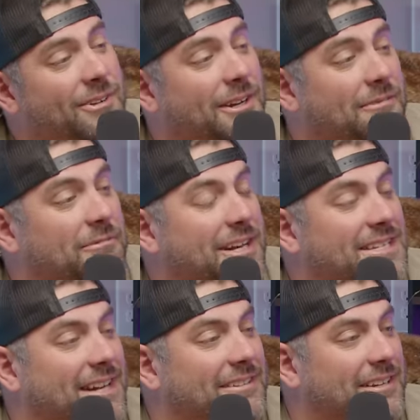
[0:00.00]
fucking
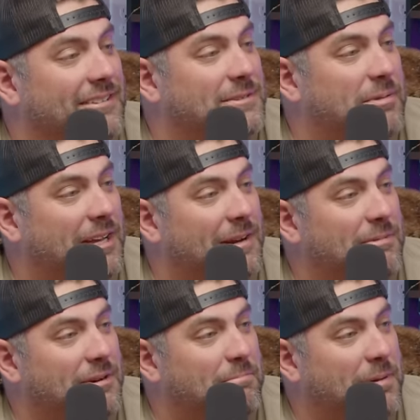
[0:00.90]
wings out there that's picking
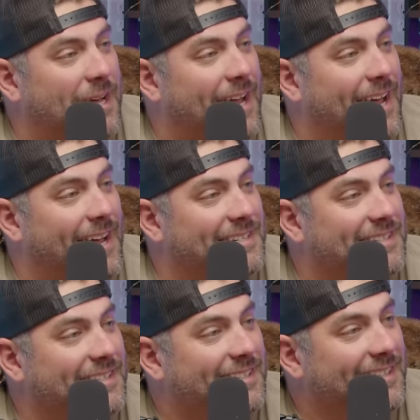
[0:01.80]
up your big
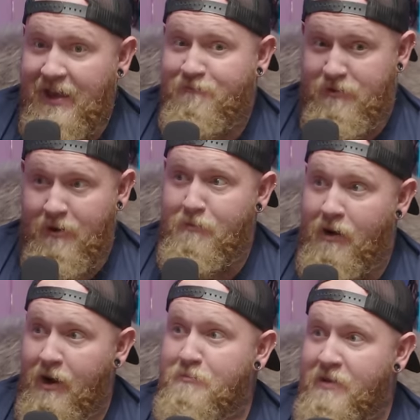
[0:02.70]
ass. If they're
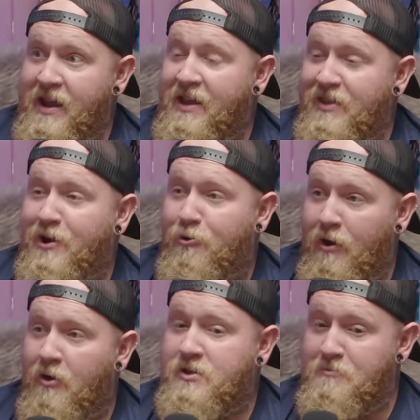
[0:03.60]
on me and they
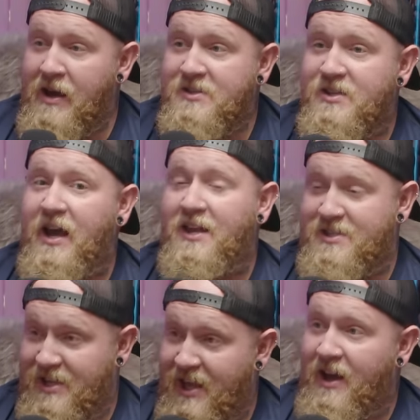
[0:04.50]
grow to my
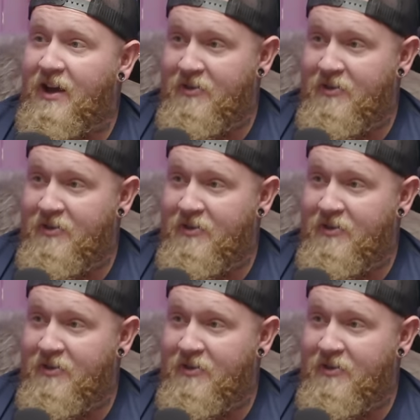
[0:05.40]
size, they're